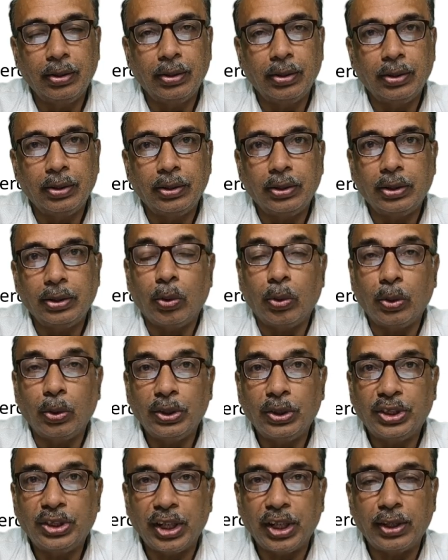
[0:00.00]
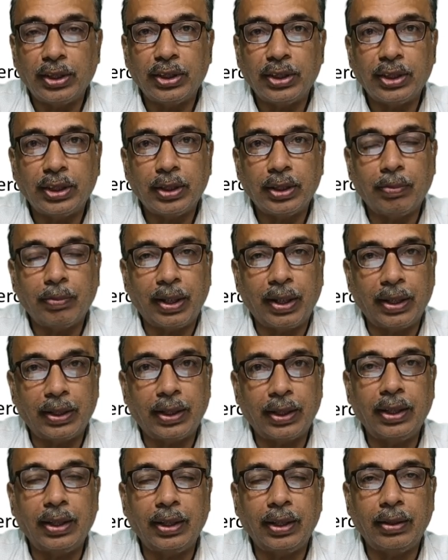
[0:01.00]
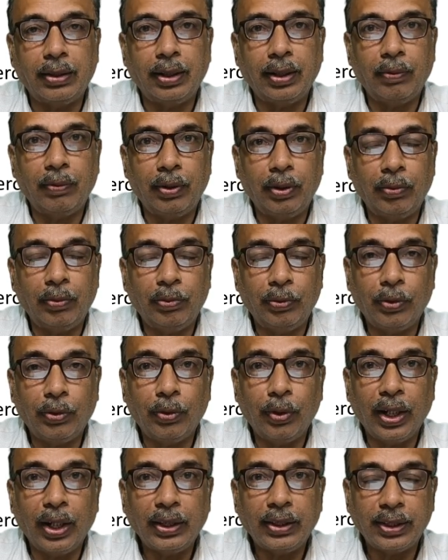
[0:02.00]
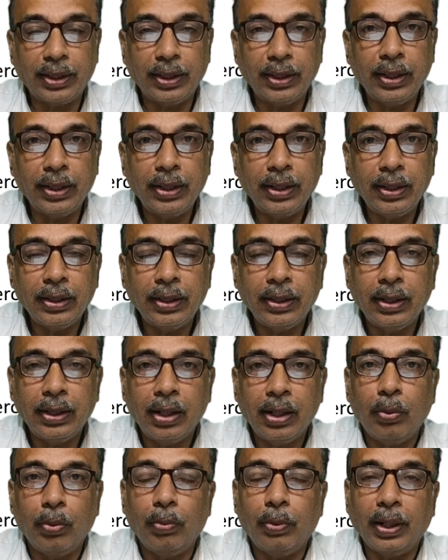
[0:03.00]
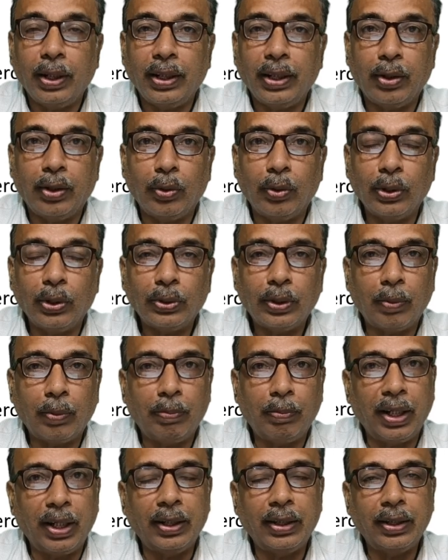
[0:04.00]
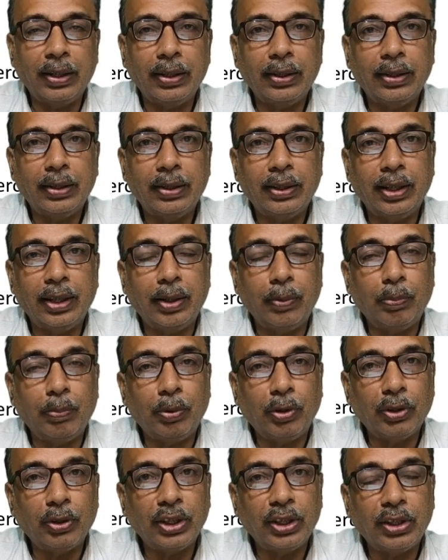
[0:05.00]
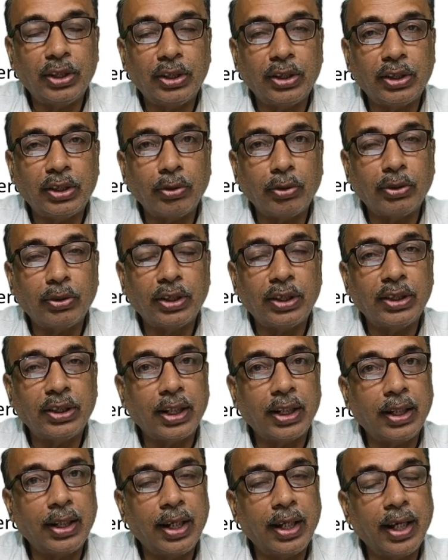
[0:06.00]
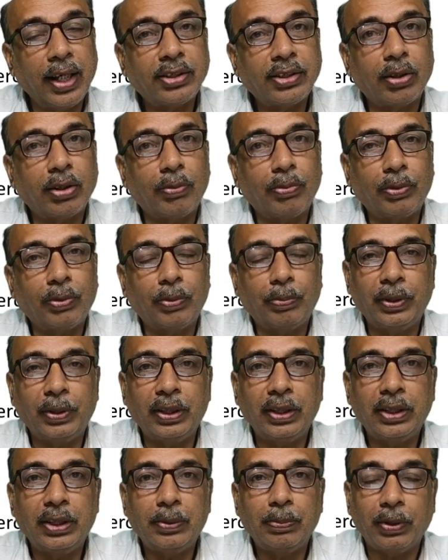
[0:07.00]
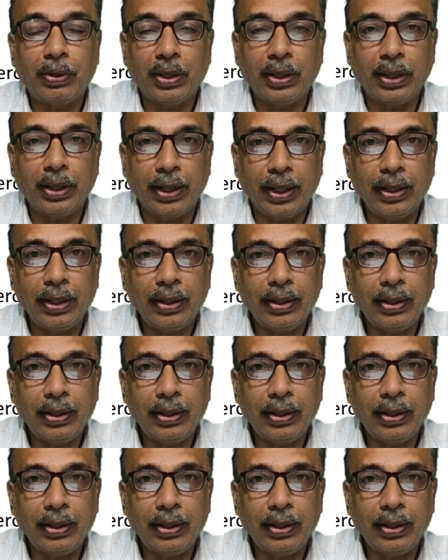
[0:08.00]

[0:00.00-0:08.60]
The wholesalers in the market, if you go and see, when they go to the bank, they deposit thousands and lakhs of rupees per day.